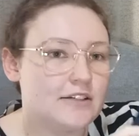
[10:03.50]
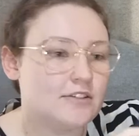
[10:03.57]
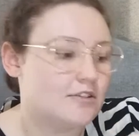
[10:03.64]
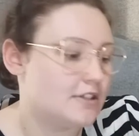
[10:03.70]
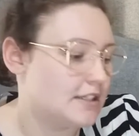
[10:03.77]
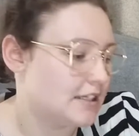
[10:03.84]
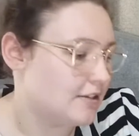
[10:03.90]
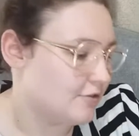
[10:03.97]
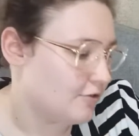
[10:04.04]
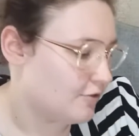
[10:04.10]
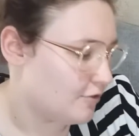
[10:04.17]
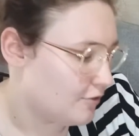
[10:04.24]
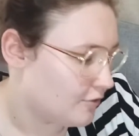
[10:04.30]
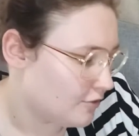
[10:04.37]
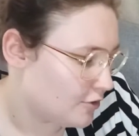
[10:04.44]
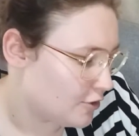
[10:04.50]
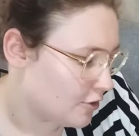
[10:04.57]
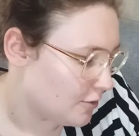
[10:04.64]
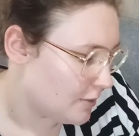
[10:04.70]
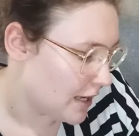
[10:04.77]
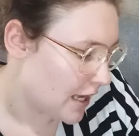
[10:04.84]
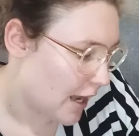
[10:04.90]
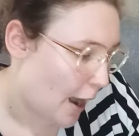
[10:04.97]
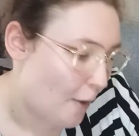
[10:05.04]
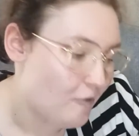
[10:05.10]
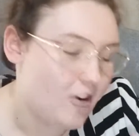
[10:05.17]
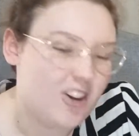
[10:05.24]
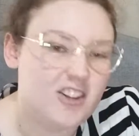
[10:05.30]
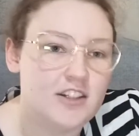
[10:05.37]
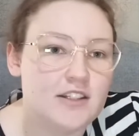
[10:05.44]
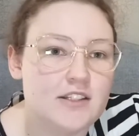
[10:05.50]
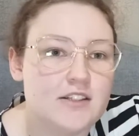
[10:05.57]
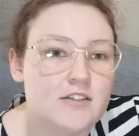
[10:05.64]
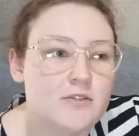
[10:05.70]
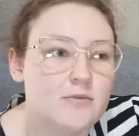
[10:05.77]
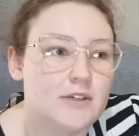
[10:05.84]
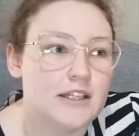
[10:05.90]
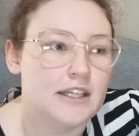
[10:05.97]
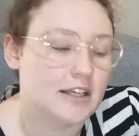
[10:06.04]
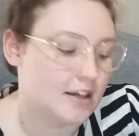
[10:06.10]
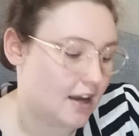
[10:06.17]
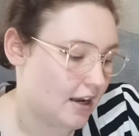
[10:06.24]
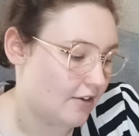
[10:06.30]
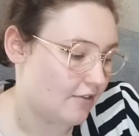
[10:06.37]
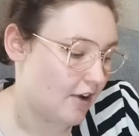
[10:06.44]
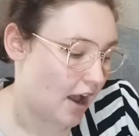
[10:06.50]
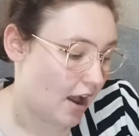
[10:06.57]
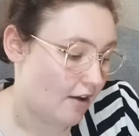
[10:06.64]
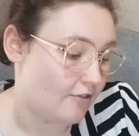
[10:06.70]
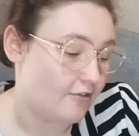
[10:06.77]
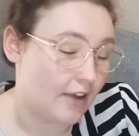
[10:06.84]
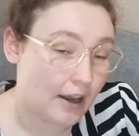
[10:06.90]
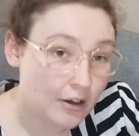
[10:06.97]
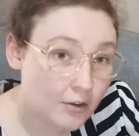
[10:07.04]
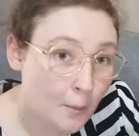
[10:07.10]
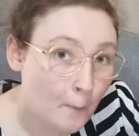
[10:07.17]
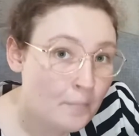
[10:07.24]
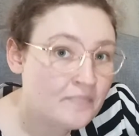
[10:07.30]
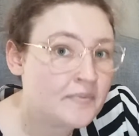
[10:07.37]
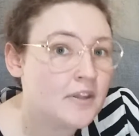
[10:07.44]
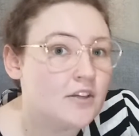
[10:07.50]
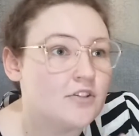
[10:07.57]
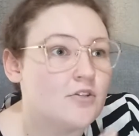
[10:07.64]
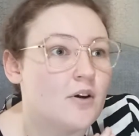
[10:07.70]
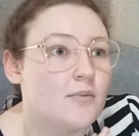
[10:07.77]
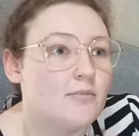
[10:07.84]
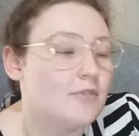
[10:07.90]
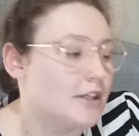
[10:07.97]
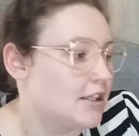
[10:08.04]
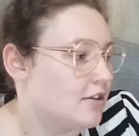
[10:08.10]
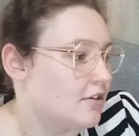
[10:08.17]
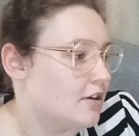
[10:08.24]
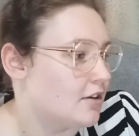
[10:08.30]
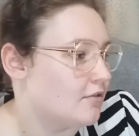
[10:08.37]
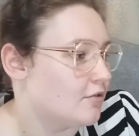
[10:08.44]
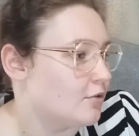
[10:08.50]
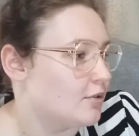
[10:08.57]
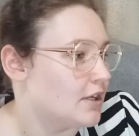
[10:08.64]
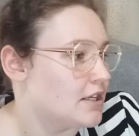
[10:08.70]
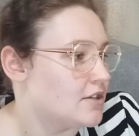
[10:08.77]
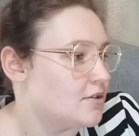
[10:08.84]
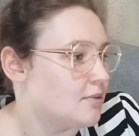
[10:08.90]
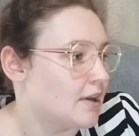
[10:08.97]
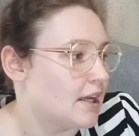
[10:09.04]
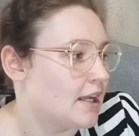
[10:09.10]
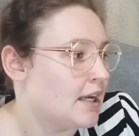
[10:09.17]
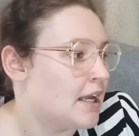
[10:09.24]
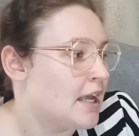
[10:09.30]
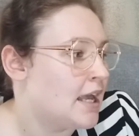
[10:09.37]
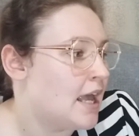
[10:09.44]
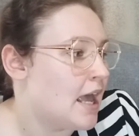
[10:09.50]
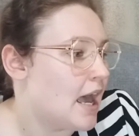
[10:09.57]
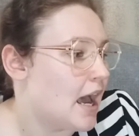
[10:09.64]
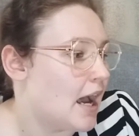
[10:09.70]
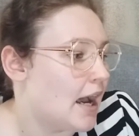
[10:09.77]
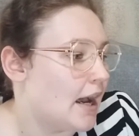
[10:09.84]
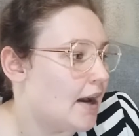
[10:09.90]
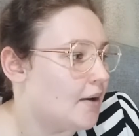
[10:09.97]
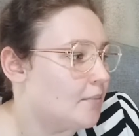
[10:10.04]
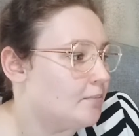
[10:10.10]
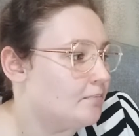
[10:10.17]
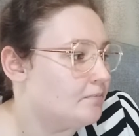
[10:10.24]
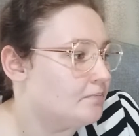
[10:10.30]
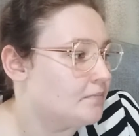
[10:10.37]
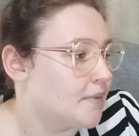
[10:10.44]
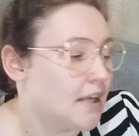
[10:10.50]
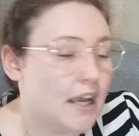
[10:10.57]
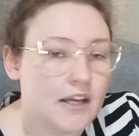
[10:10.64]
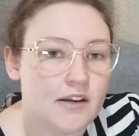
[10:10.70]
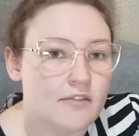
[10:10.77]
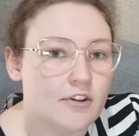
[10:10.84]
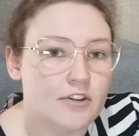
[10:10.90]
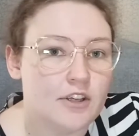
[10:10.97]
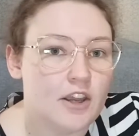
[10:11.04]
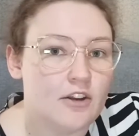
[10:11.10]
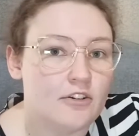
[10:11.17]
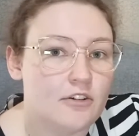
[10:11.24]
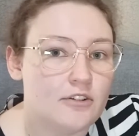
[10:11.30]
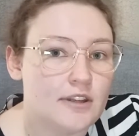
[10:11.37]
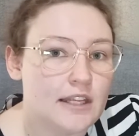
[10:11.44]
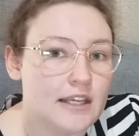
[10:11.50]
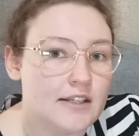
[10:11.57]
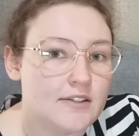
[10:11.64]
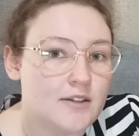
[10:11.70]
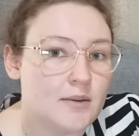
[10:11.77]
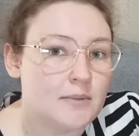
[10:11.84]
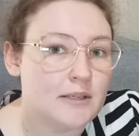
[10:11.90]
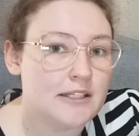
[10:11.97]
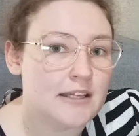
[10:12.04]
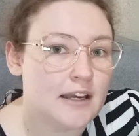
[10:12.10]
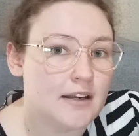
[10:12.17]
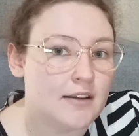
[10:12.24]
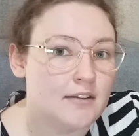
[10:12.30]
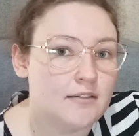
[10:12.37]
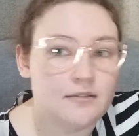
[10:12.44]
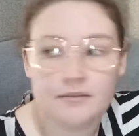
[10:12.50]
interesting to me. I've heard that this is really kind of heartfelt, so I'm really looking forward to it. Yeah, and I've only heard good things, so I'm excited.